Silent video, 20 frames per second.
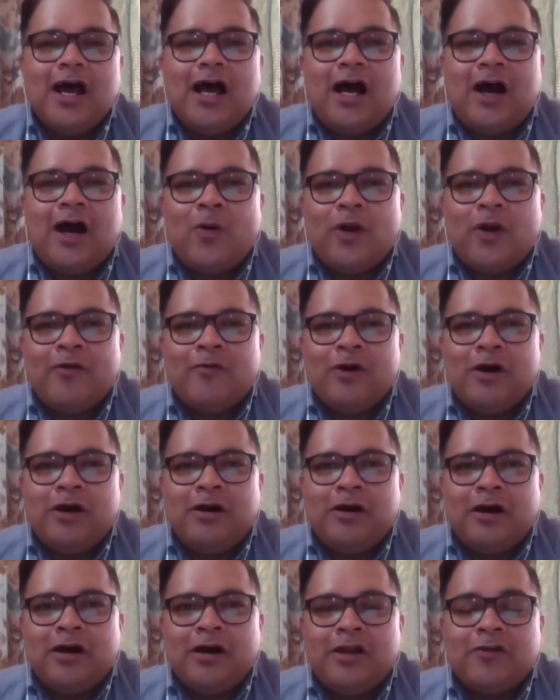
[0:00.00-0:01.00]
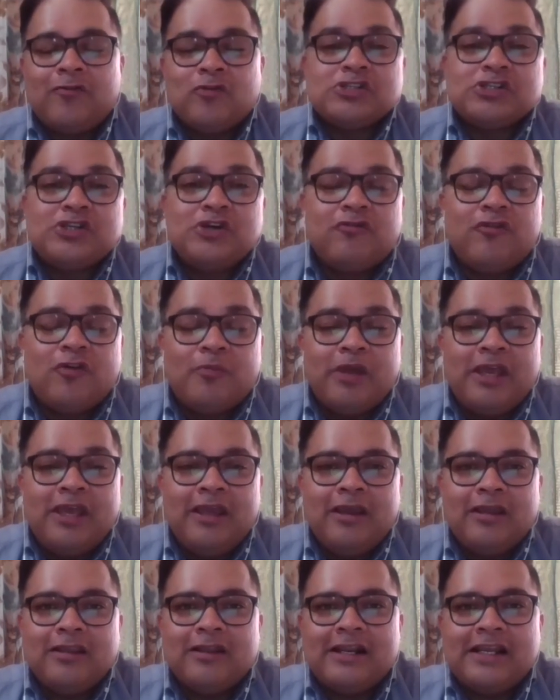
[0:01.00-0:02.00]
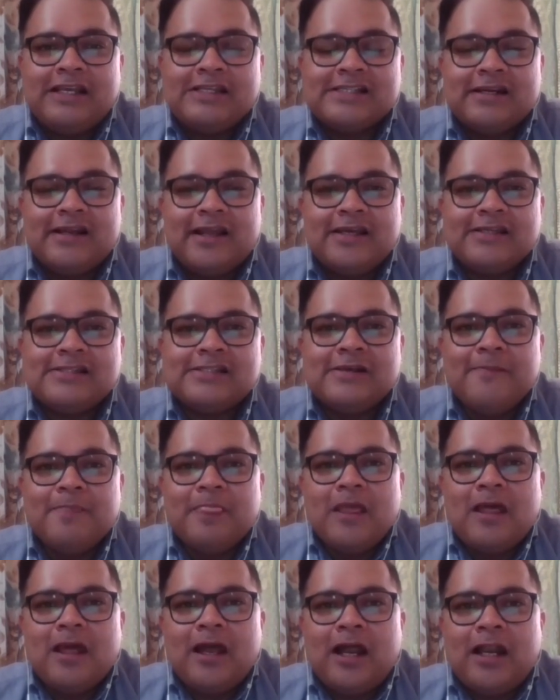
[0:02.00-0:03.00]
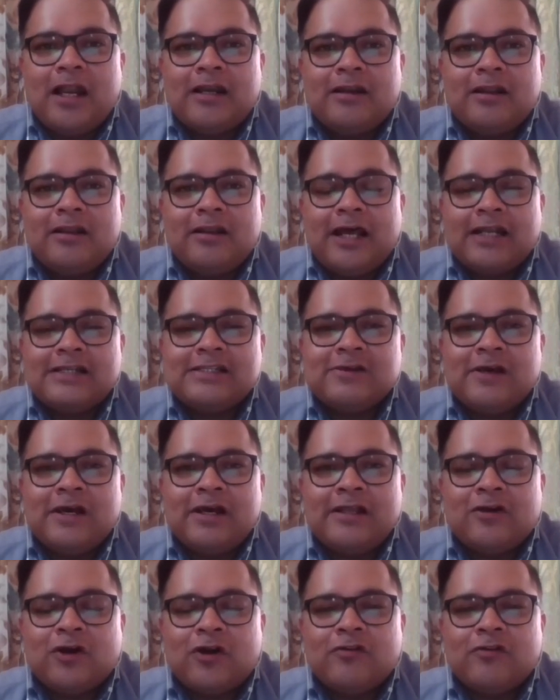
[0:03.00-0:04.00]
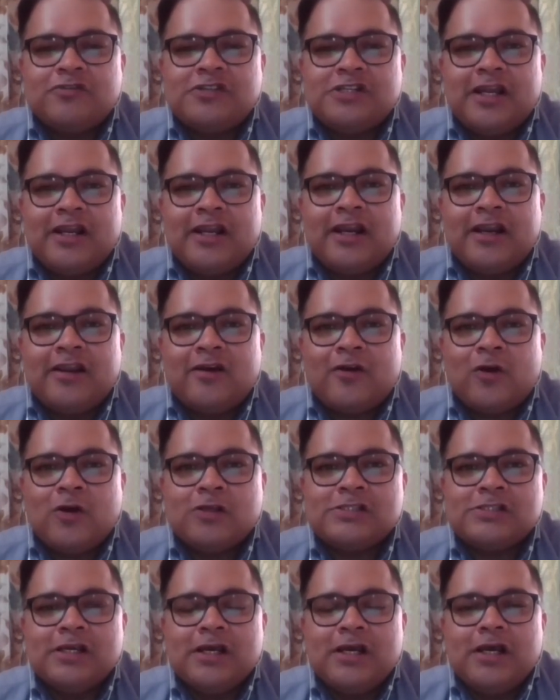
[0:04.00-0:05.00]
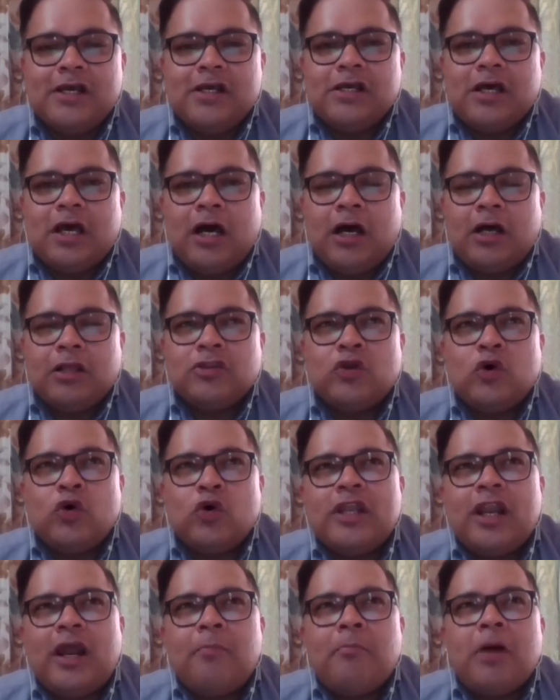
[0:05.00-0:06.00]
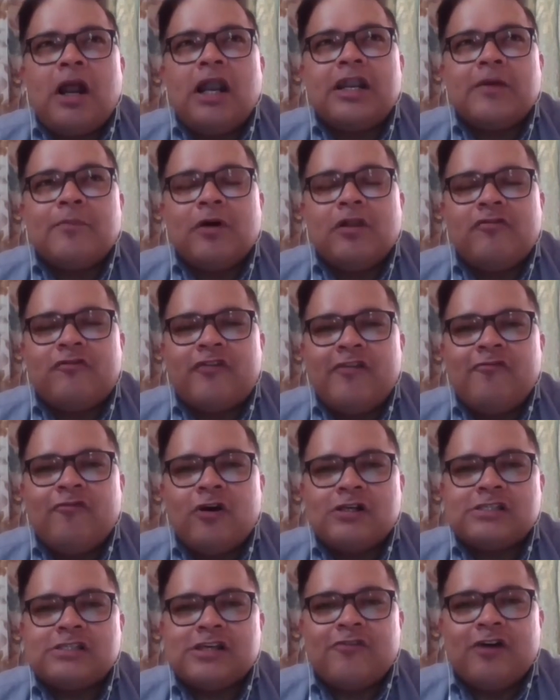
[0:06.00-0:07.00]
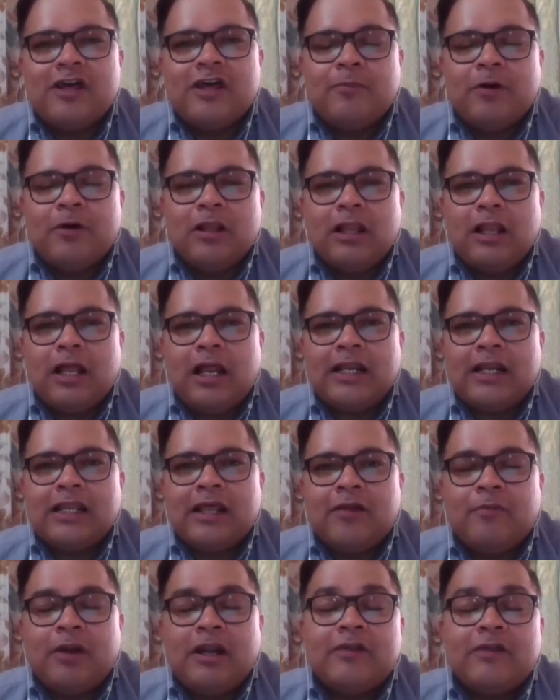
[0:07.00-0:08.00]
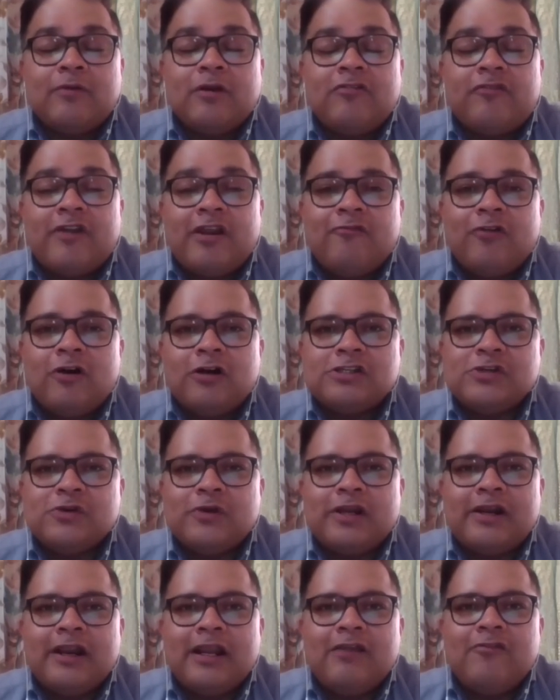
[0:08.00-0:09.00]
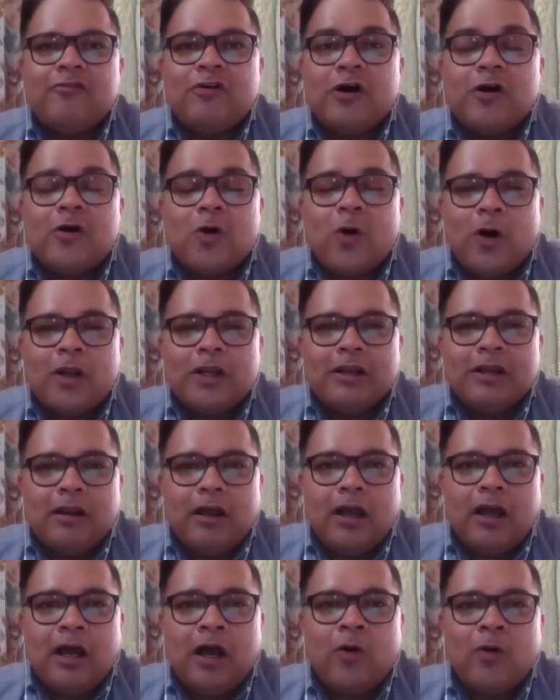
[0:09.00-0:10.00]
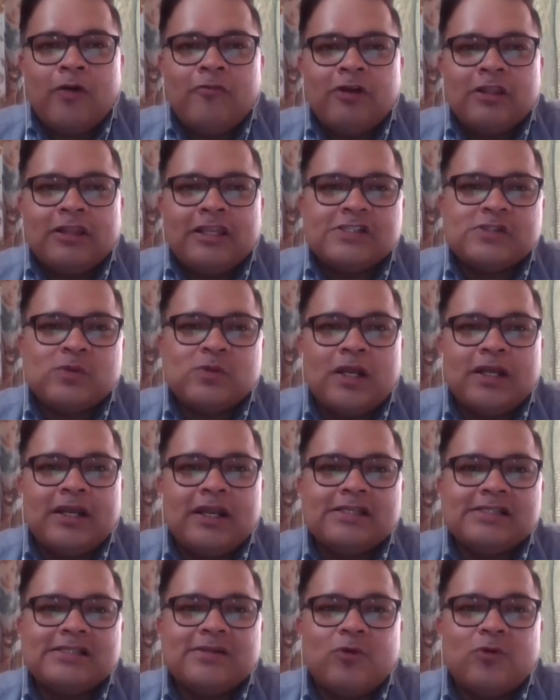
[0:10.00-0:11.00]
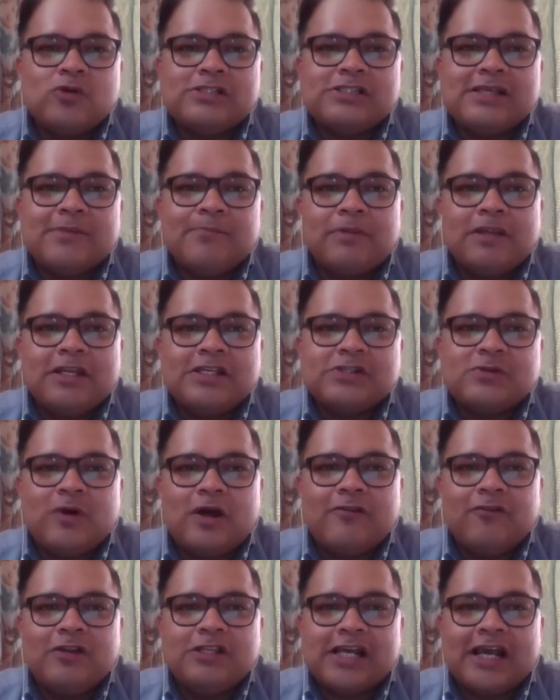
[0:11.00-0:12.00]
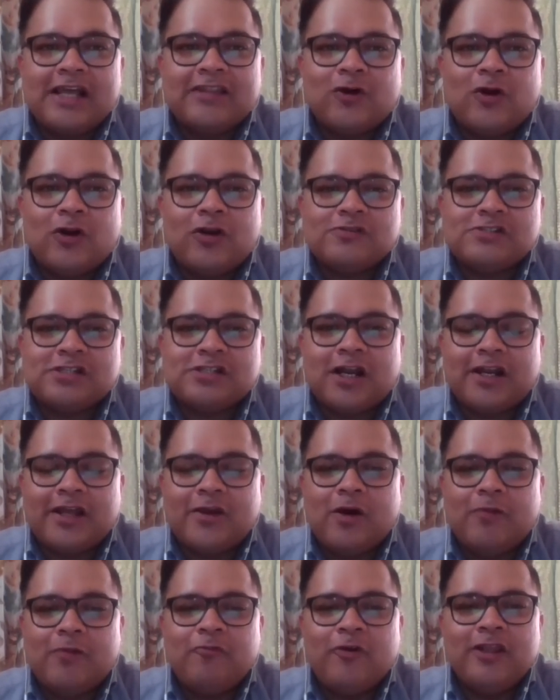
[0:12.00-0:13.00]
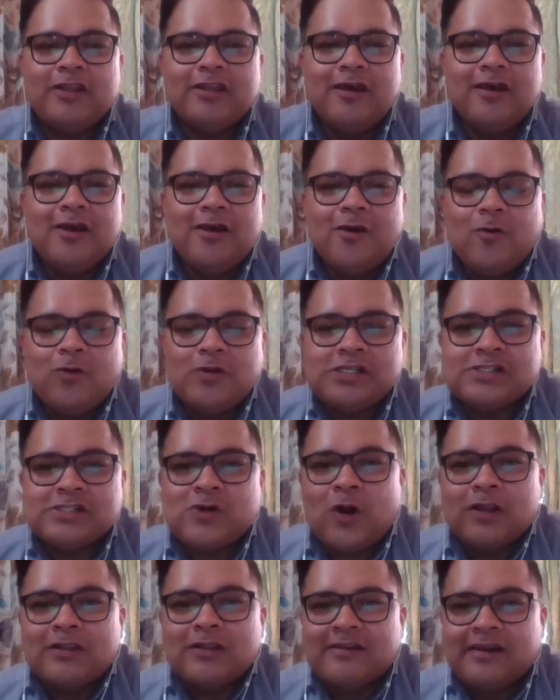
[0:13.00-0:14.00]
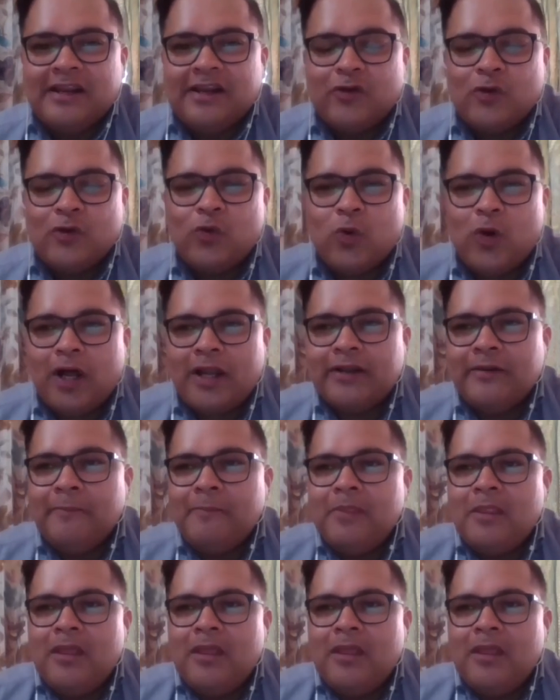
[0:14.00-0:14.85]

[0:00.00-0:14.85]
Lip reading: However, it was new for me in the recent days, and that's why I thought of sharing it across. Though there are multiple frameworks available and there are multiple frameworks you can really work on. However, this one is the most simplest one, which I thought of starting off with, which is called 3-2-1.